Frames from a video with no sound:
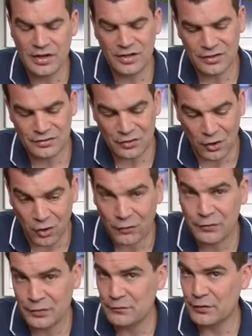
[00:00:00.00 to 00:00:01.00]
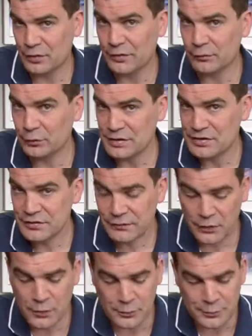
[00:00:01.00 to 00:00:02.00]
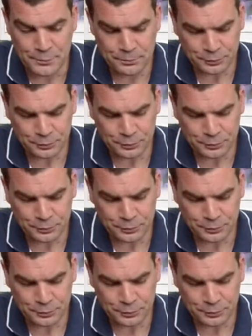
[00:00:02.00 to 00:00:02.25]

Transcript: is often very, very difficult.